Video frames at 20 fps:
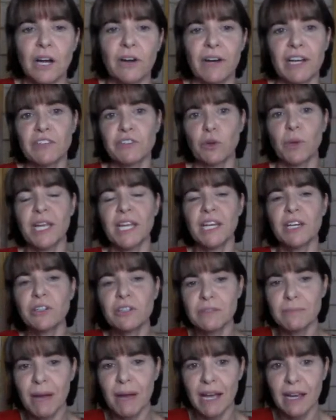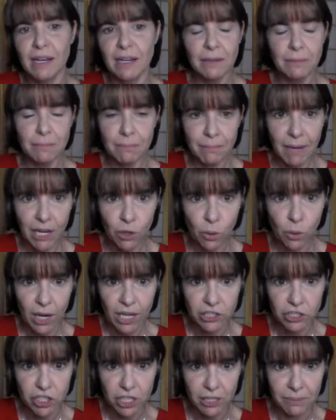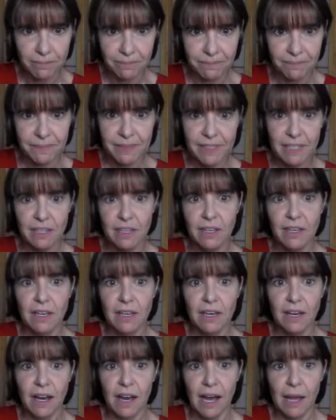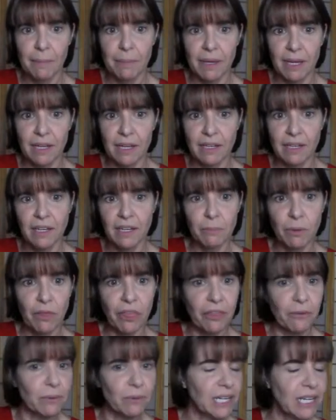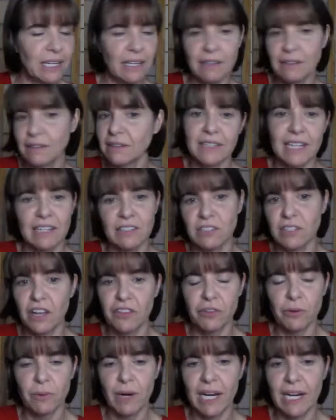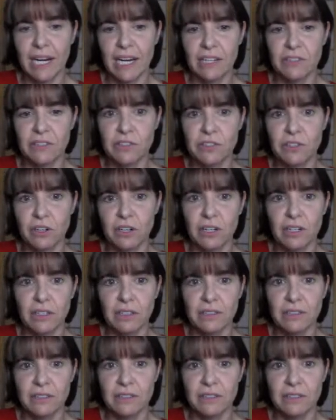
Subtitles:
All right, so here's my question. I pick a number 3. That's not the right answer.